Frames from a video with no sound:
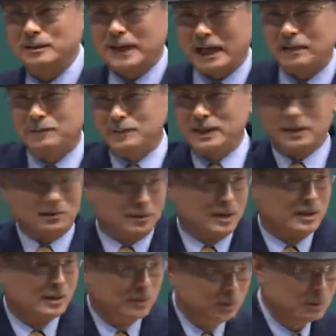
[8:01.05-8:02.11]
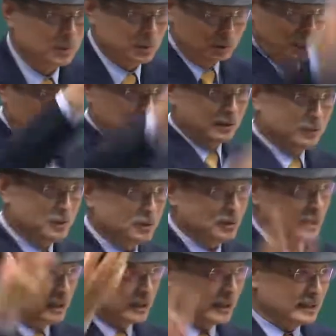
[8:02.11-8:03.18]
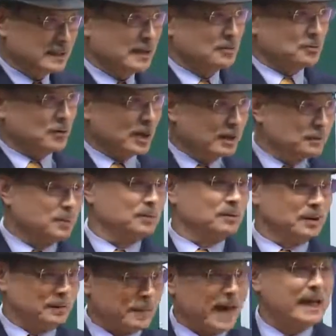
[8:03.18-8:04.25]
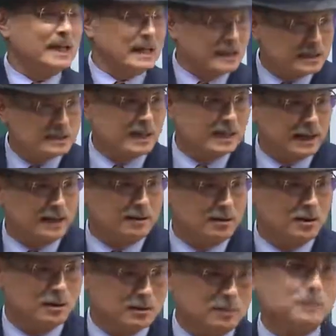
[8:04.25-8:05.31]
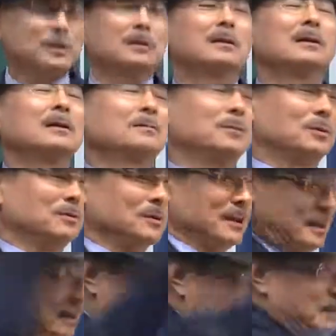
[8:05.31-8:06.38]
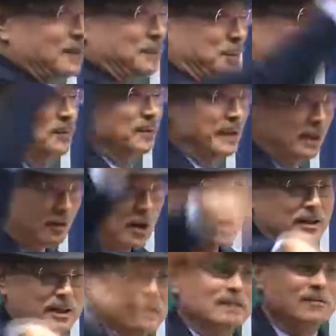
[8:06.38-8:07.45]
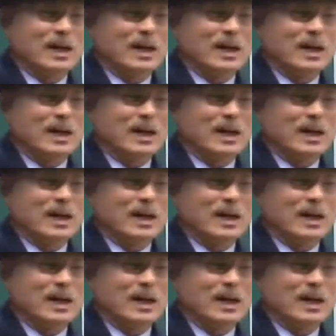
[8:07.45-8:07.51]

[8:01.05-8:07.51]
and create jobs in various different industries. Let them do their jobs and contribute to the